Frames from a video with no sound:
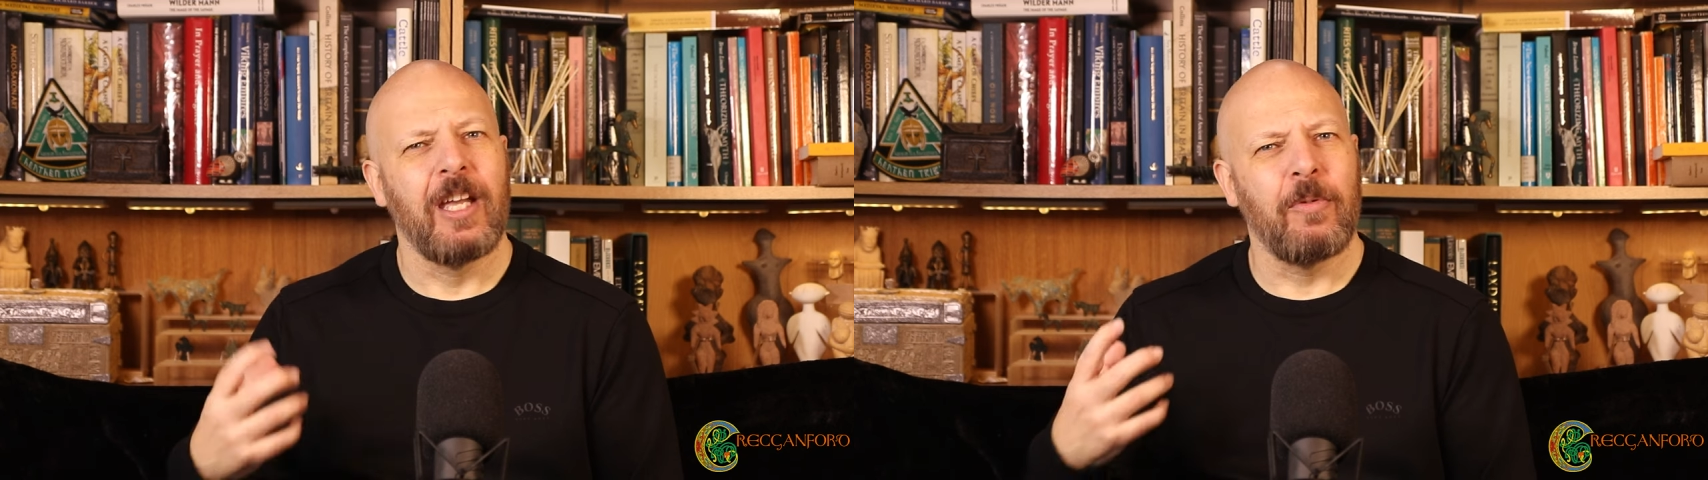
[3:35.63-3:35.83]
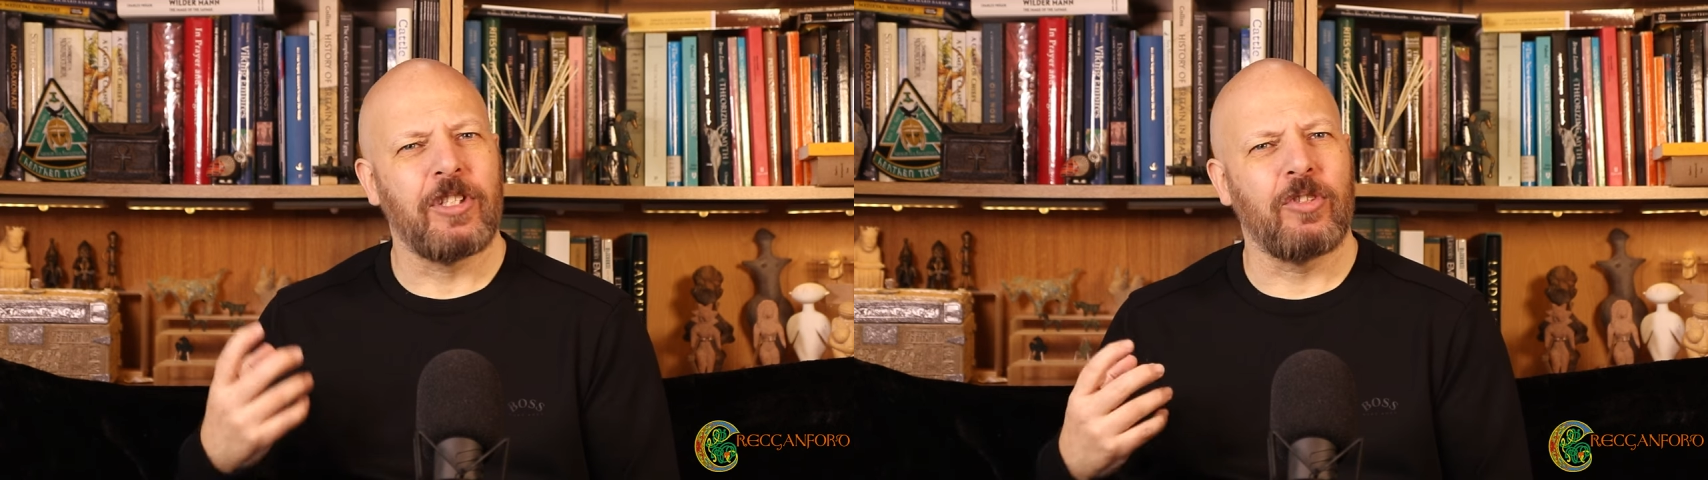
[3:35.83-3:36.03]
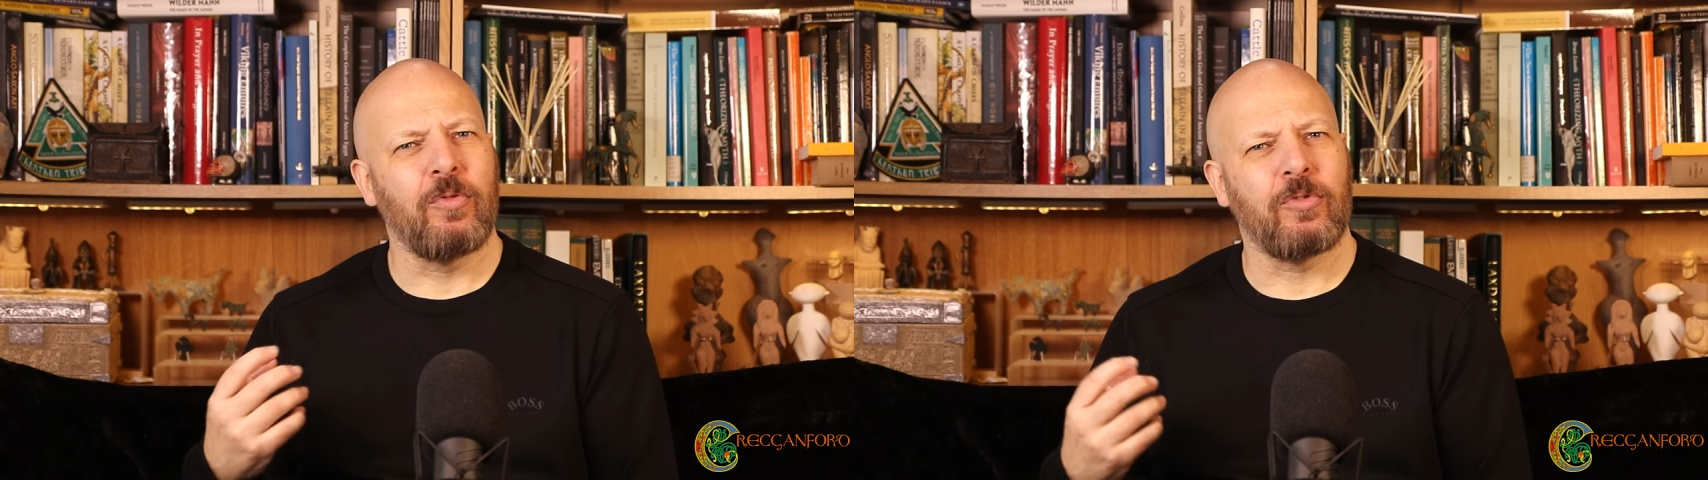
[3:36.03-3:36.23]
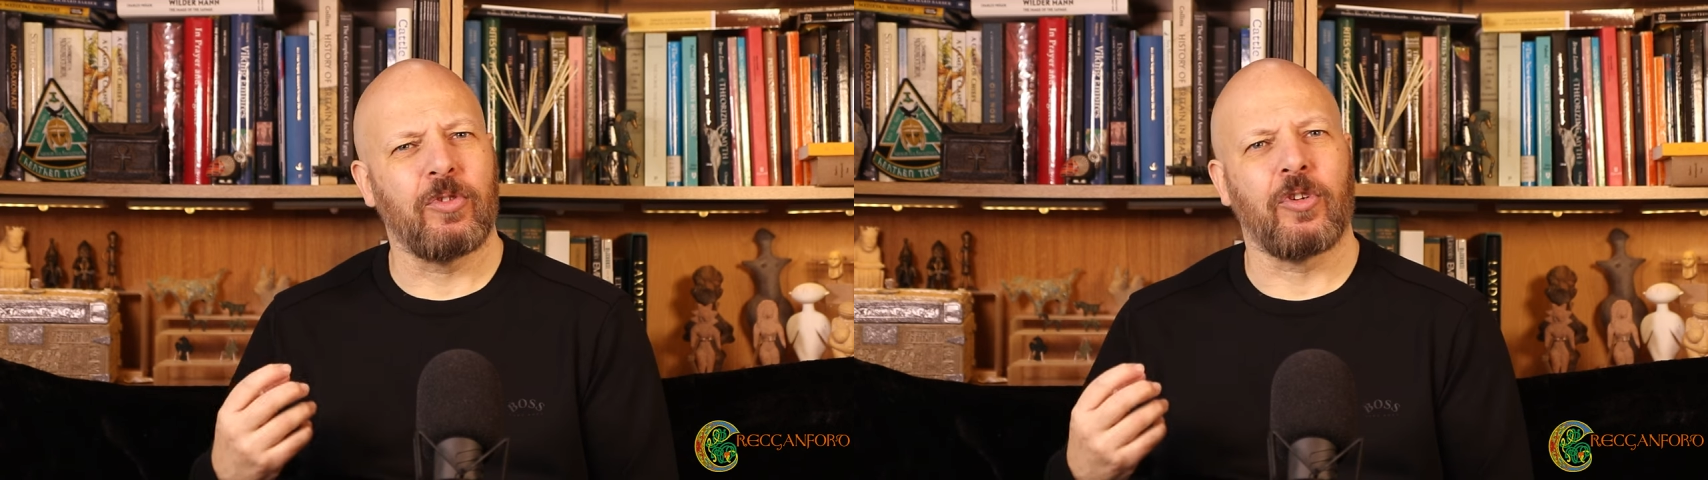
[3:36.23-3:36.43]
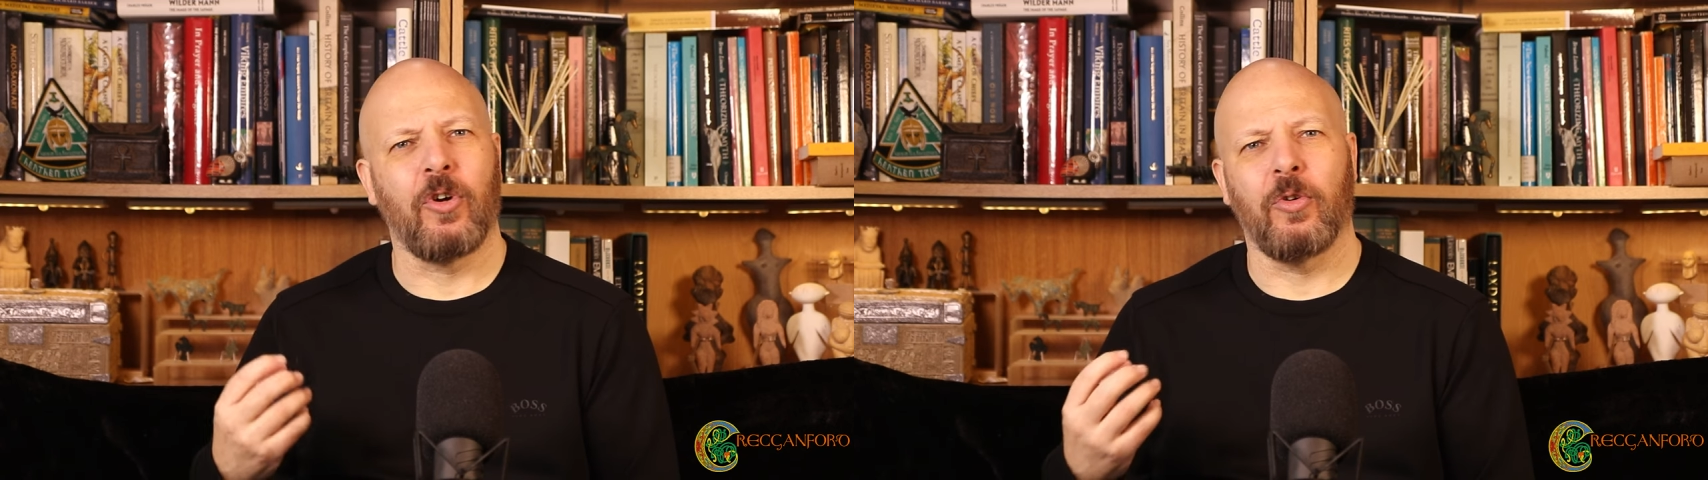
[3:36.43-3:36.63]
in which he
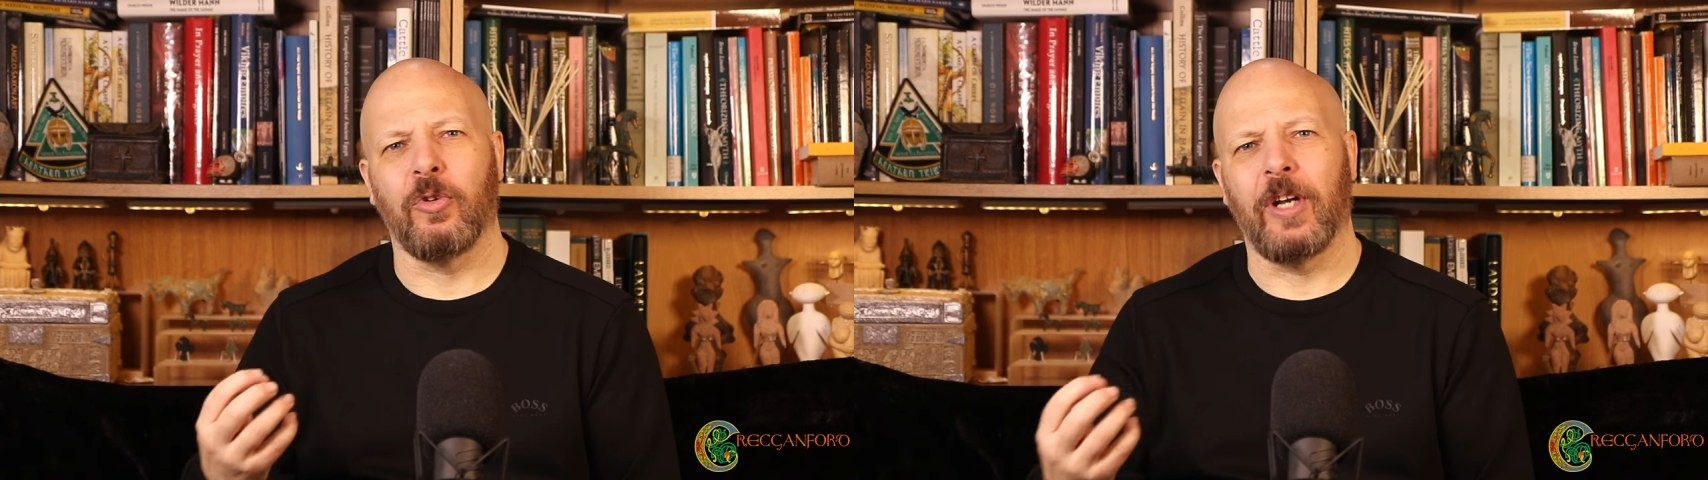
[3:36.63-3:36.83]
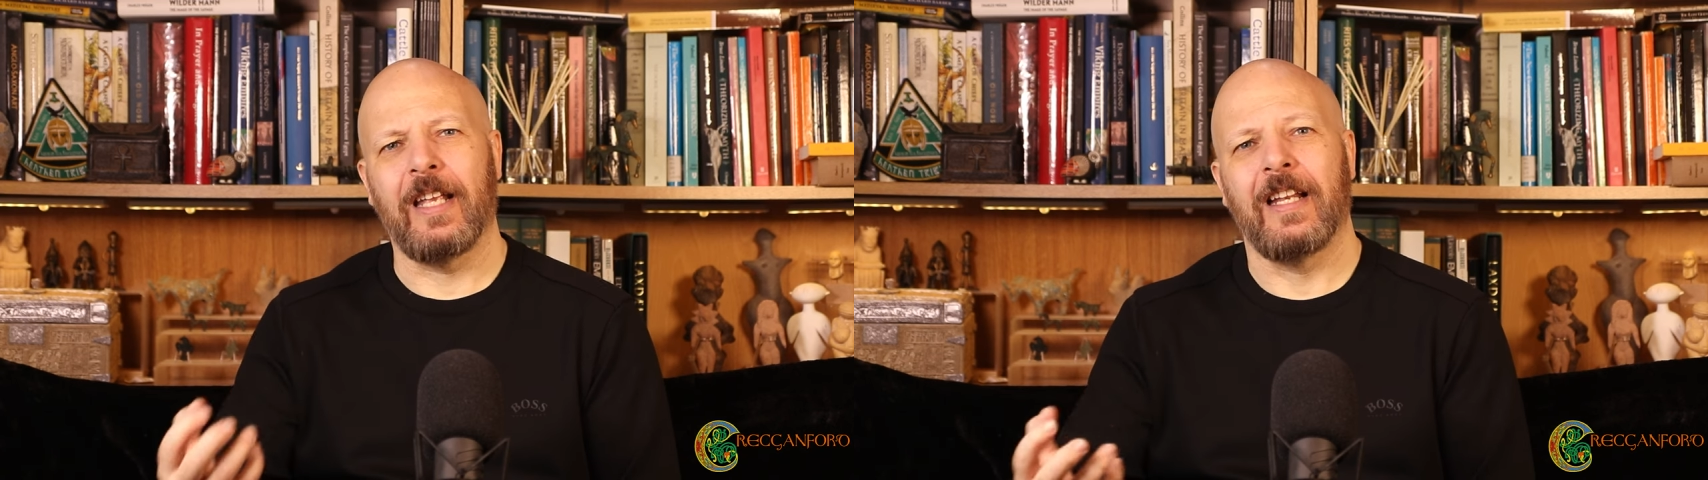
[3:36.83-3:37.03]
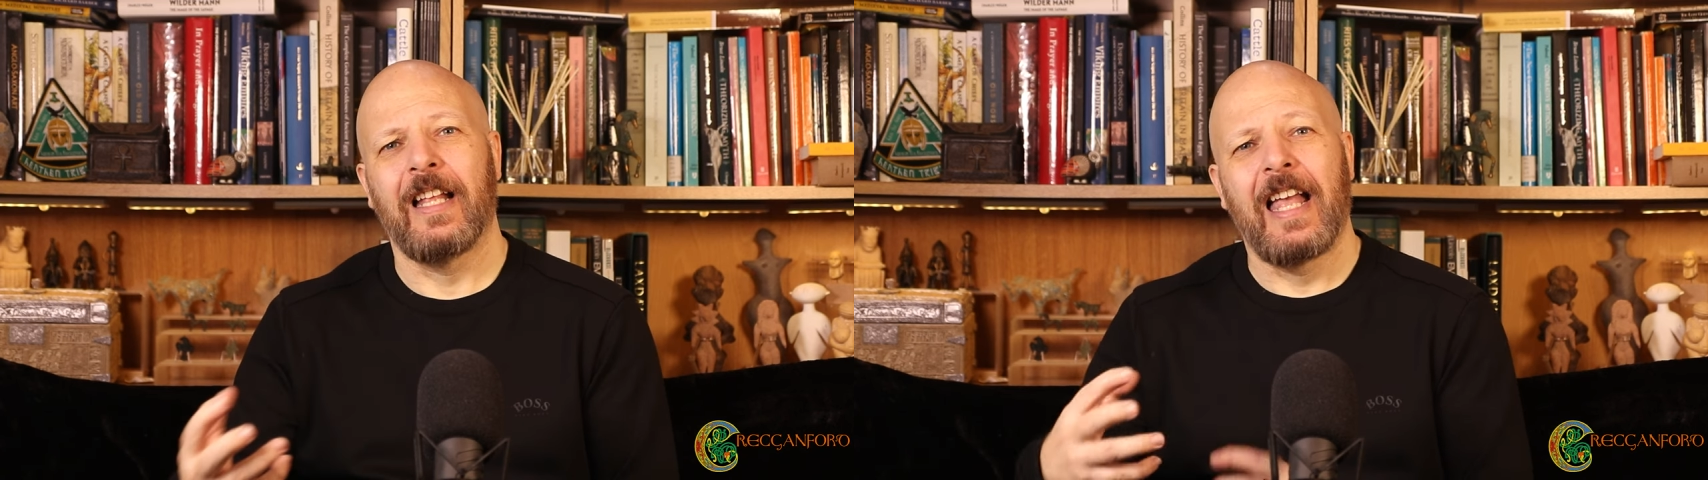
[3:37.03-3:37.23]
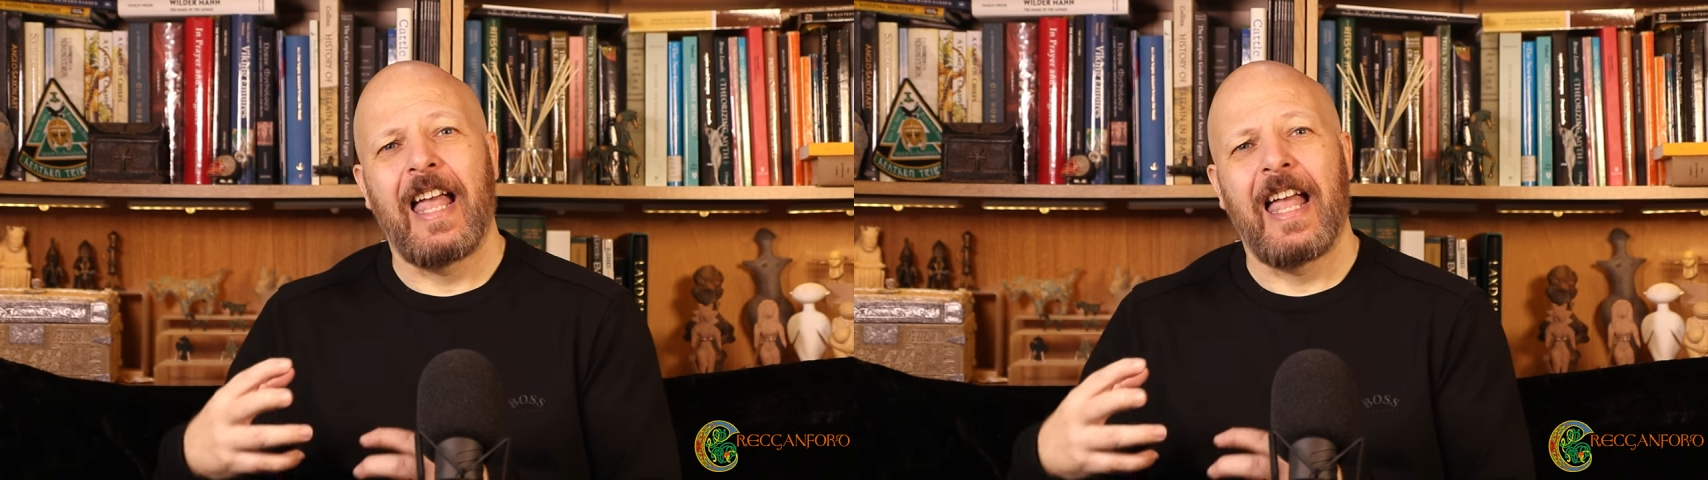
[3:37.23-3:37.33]
talks of Cú Chulainn